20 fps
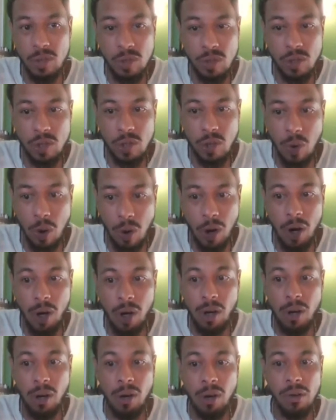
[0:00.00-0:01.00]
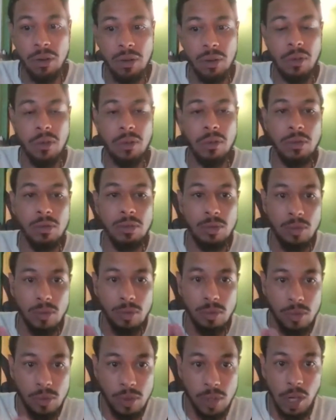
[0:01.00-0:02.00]
to score,
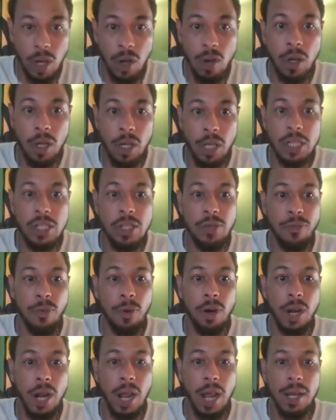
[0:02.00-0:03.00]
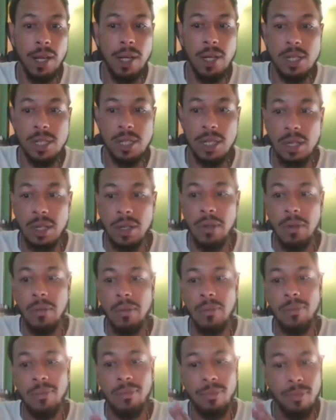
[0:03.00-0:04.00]
you know, against the 49ers.
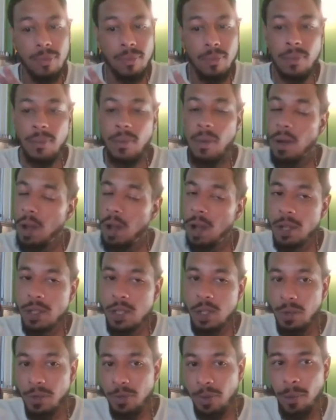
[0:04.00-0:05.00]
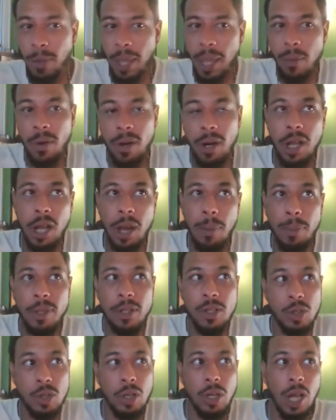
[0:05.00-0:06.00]
Also, if you may want to couple
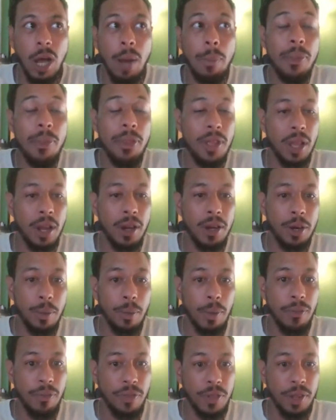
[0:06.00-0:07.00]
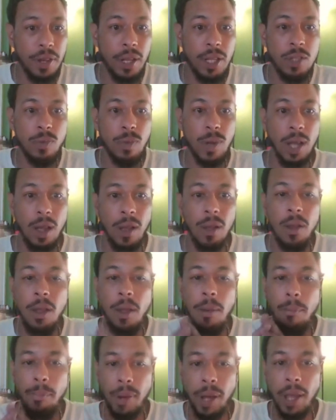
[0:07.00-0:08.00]
this, you can couple the under with it as well.
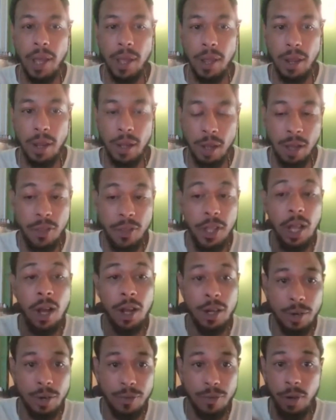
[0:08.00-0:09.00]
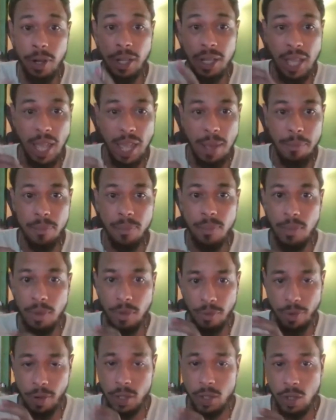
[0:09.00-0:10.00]
But the under for the game,
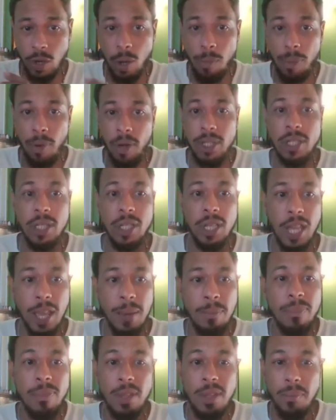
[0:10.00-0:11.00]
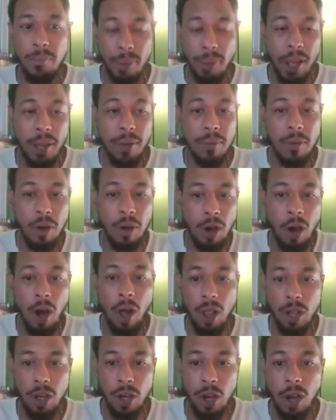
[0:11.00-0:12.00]
for the total points in the game. But
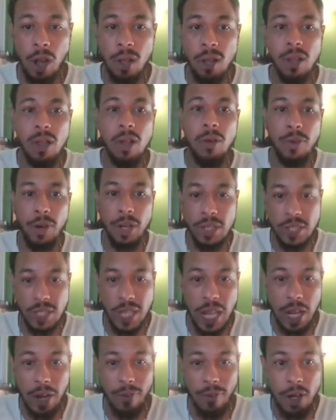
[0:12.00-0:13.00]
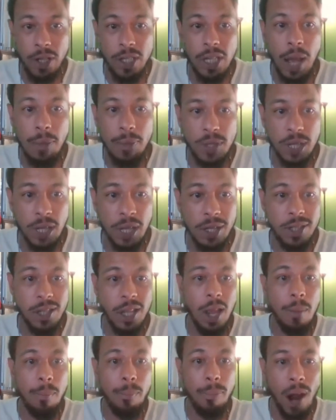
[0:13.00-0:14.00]
all in all, for the sake of our top six,
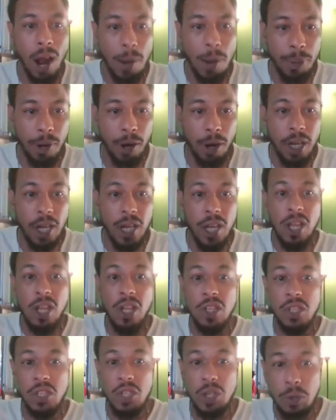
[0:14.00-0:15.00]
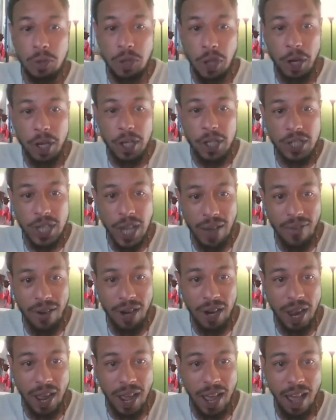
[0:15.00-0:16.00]
Brock Purdy, 237
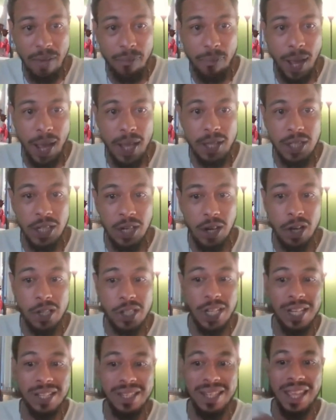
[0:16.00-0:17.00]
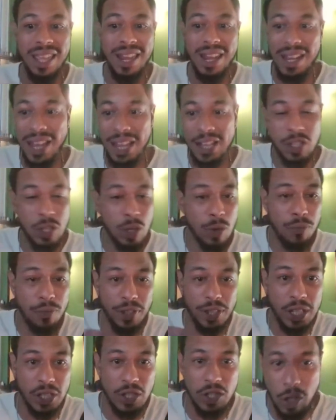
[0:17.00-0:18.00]
and a half passing yards. He's hitting at
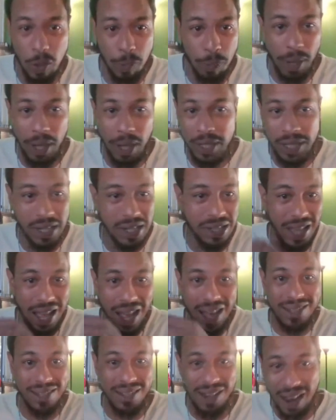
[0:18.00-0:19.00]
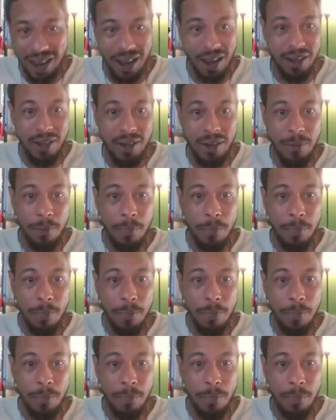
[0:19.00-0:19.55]
252 plus in his last nine.